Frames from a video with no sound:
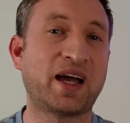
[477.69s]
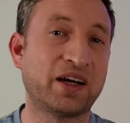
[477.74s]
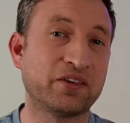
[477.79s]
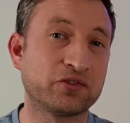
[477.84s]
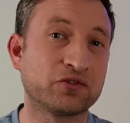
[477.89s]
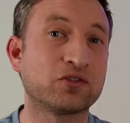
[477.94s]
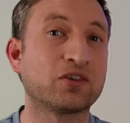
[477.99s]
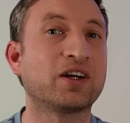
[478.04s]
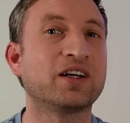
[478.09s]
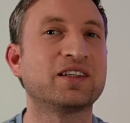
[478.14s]

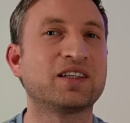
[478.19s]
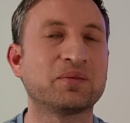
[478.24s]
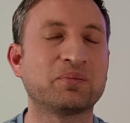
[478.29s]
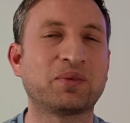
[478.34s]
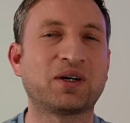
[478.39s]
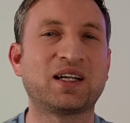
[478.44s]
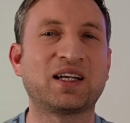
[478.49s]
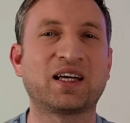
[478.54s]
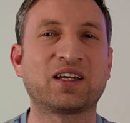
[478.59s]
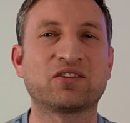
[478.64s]
after I did
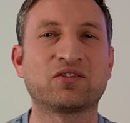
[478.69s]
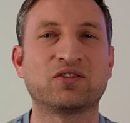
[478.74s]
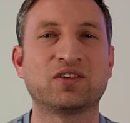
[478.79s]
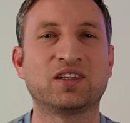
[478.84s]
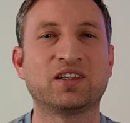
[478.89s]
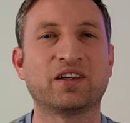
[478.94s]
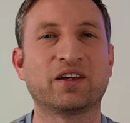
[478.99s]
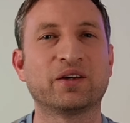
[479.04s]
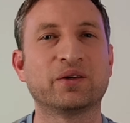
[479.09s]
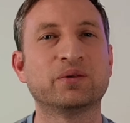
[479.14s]
my last
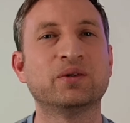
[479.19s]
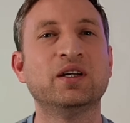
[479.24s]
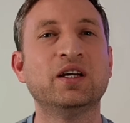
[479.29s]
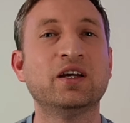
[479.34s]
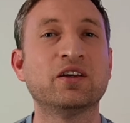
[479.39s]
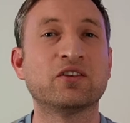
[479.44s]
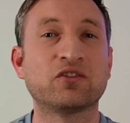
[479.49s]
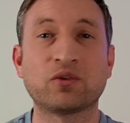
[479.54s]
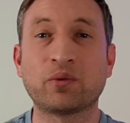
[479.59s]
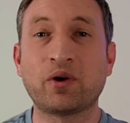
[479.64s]
video,
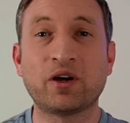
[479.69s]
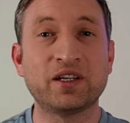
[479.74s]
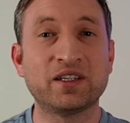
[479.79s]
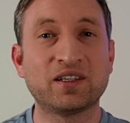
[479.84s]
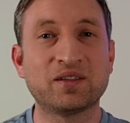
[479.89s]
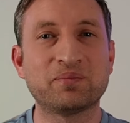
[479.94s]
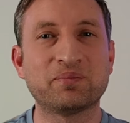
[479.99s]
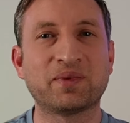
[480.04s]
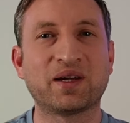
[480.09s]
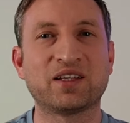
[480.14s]
so I didn't